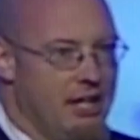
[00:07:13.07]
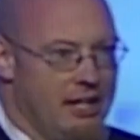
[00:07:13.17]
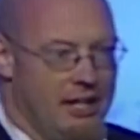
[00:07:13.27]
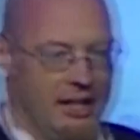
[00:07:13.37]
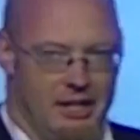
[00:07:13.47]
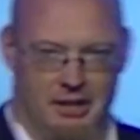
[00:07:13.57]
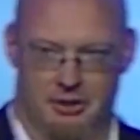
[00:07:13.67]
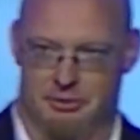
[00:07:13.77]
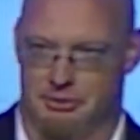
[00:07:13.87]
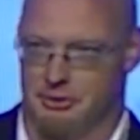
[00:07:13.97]

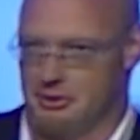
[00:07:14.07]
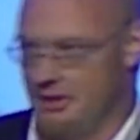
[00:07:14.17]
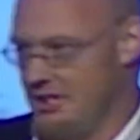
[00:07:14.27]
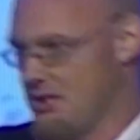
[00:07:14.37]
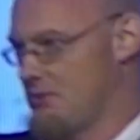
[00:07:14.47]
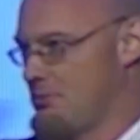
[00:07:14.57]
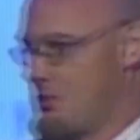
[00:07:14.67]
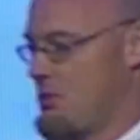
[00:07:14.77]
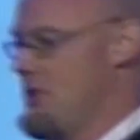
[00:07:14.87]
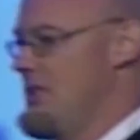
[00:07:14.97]
for the last
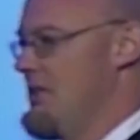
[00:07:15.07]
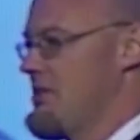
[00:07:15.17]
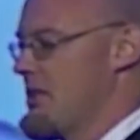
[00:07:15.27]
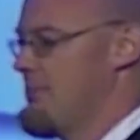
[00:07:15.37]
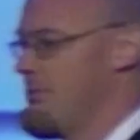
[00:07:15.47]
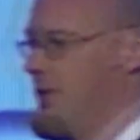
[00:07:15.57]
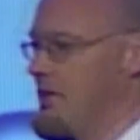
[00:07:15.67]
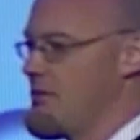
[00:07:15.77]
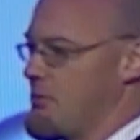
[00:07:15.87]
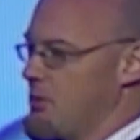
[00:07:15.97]
20 years, I've been making
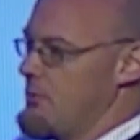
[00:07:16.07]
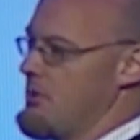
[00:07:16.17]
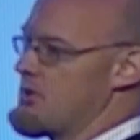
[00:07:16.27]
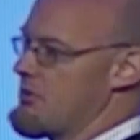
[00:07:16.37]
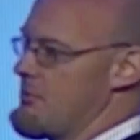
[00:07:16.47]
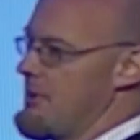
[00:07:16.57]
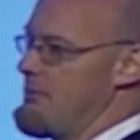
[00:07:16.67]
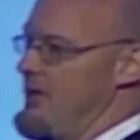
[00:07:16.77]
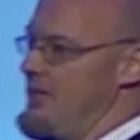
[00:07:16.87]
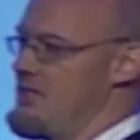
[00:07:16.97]
formulas for my
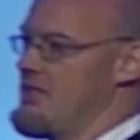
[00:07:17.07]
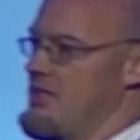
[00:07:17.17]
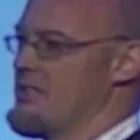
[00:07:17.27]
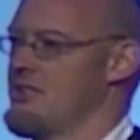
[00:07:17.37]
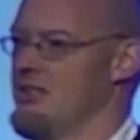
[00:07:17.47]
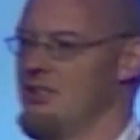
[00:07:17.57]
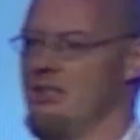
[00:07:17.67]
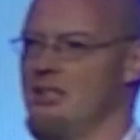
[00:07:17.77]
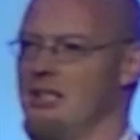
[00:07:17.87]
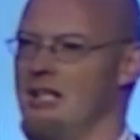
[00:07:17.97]
patients.
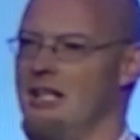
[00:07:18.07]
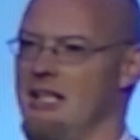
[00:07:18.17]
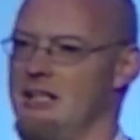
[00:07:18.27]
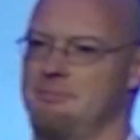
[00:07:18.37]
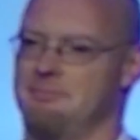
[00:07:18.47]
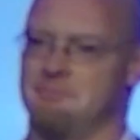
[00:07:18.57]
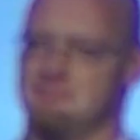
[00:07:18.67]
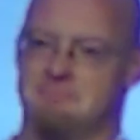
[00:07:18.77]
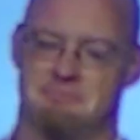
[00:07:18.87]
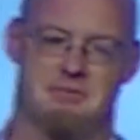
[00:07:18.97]
I
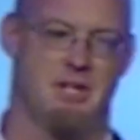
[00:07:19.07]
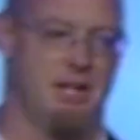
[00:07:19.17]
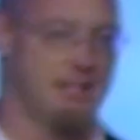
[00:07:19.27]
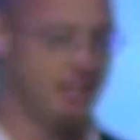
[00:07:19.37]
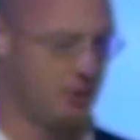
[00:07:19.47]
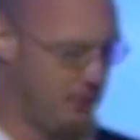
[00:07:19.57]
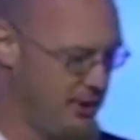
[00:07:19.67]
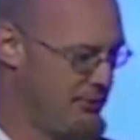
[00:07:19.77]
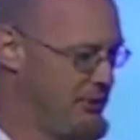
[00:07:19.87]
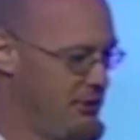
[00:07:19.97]
got quite a
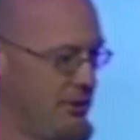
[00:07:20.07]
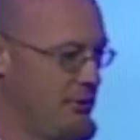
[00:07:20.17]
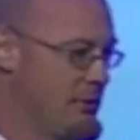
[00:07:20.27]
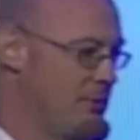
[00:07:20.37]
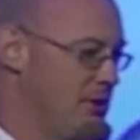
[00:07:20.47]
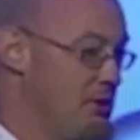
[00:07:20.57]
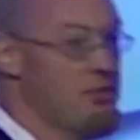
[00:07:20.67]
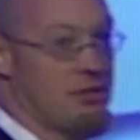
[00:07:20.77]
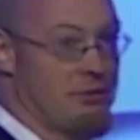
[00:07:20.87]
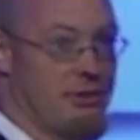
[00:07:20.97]
few that we've been using
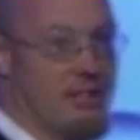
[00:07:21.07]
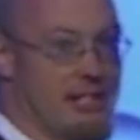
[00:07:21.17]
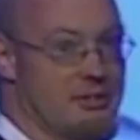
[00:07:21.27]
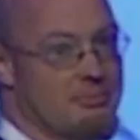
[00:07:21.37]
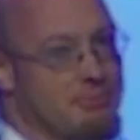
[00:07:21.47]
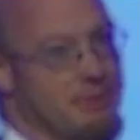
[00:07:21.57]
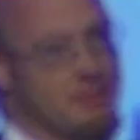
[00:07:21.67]
for the last 15 to